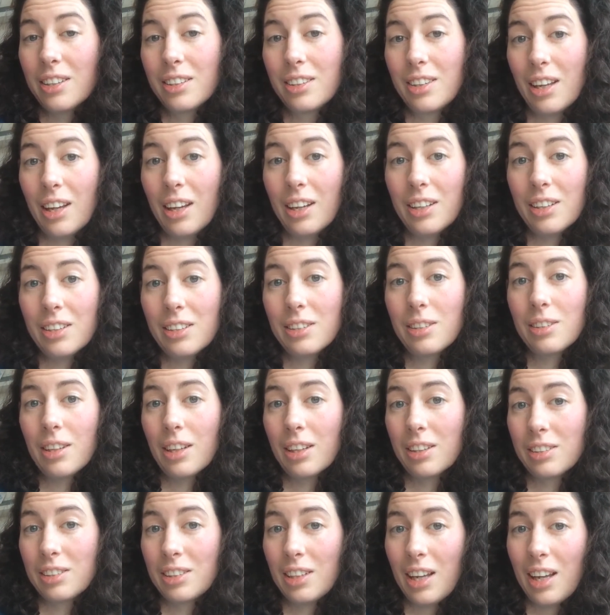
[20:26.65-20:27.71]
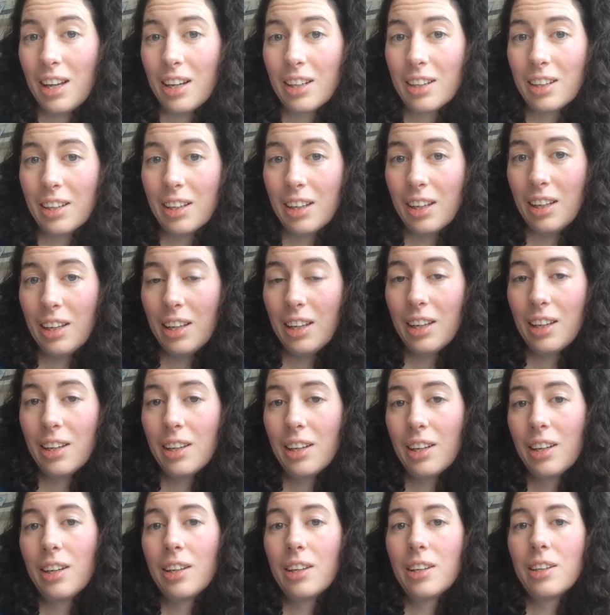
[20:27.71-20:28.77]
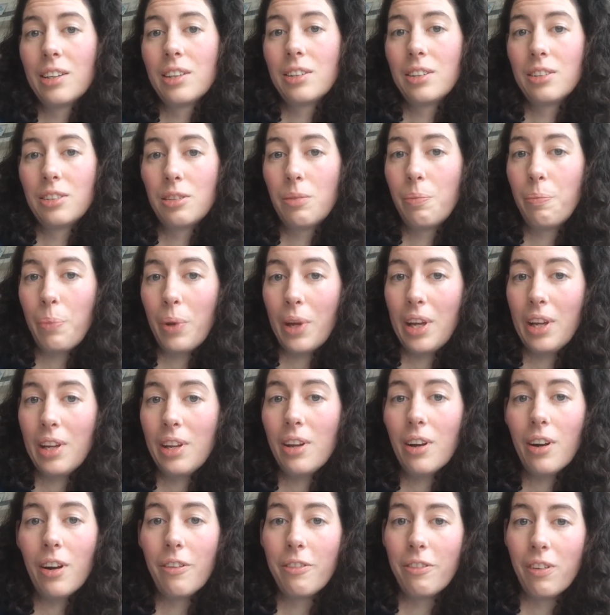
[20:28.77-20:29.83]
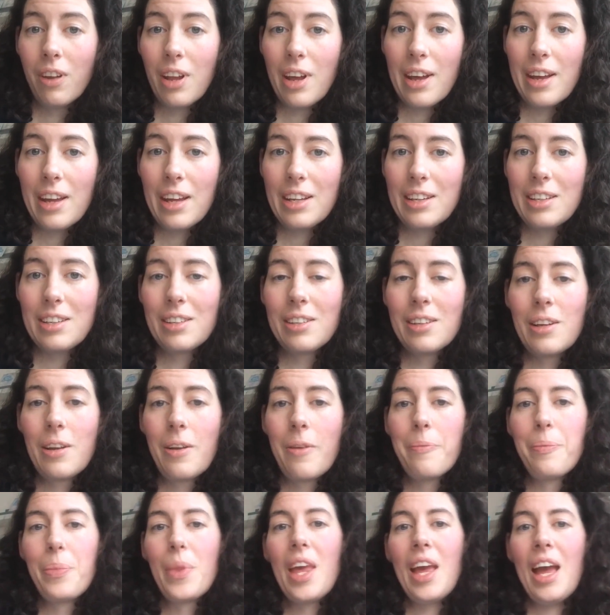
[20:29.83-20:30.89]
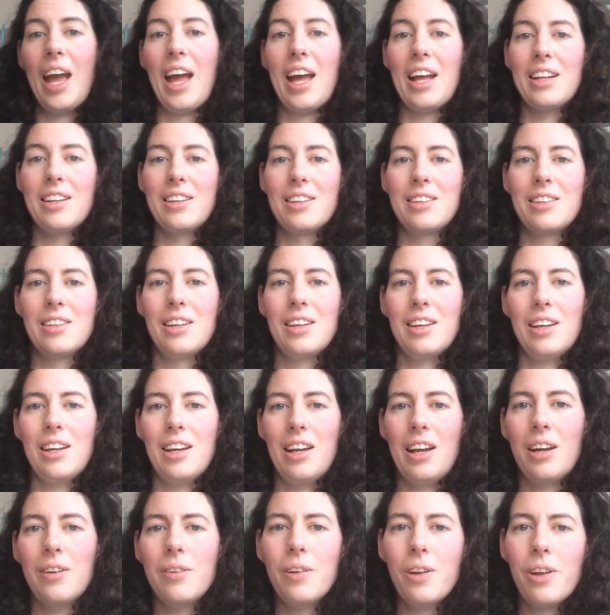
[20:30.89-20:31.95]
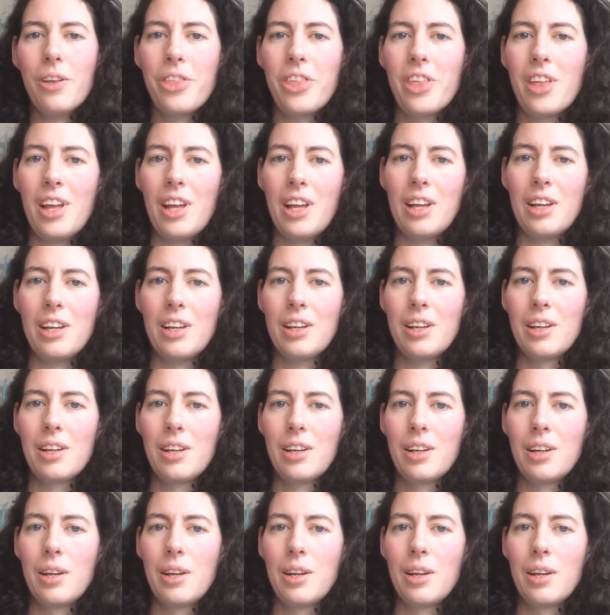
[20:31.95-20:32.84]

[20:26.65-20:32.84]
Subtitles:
that is exactly the speed of light. And everything